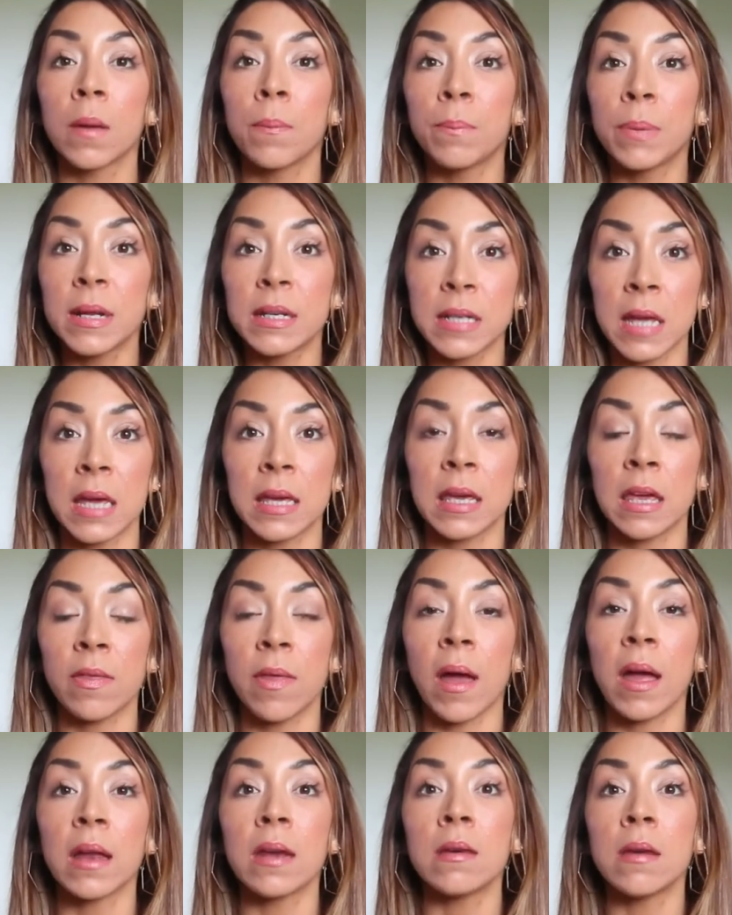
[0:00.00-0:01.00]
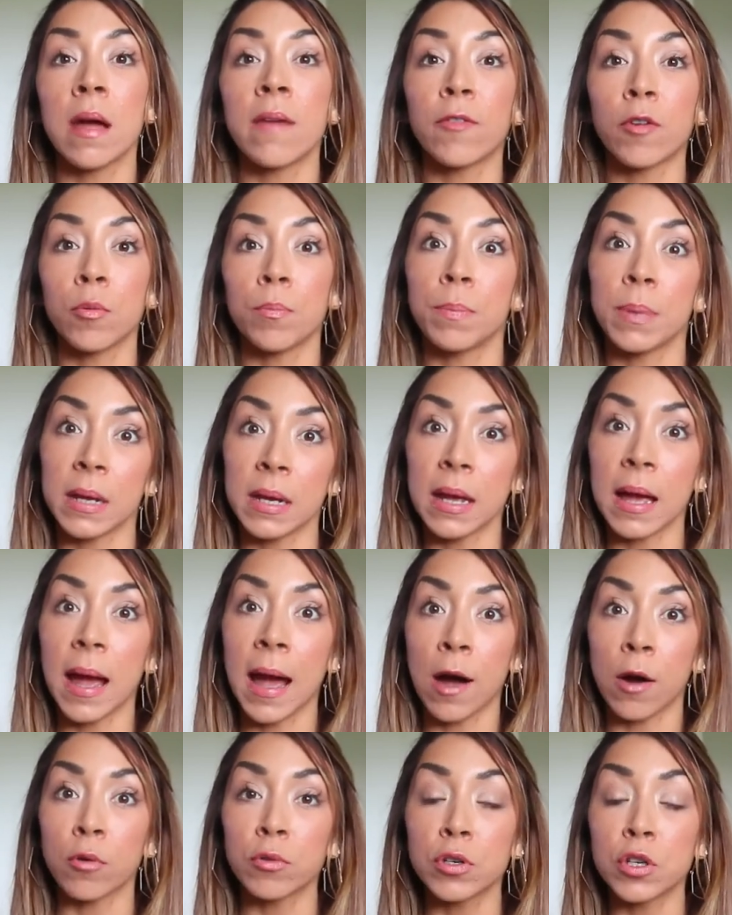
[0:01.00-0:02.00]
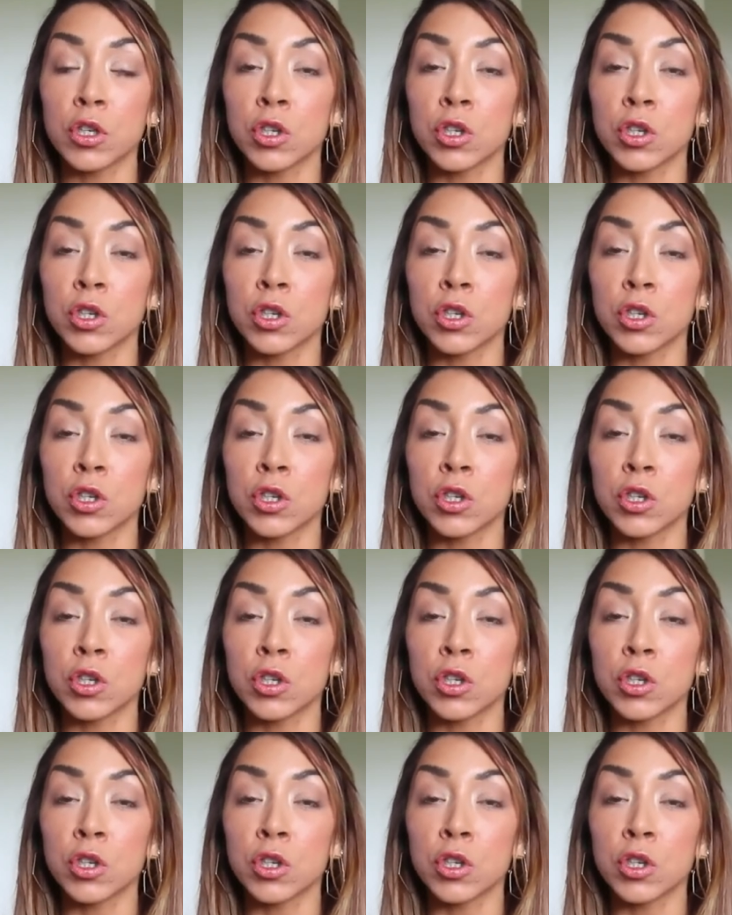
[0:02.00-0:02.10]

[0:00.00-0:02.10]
be taking that and never be out.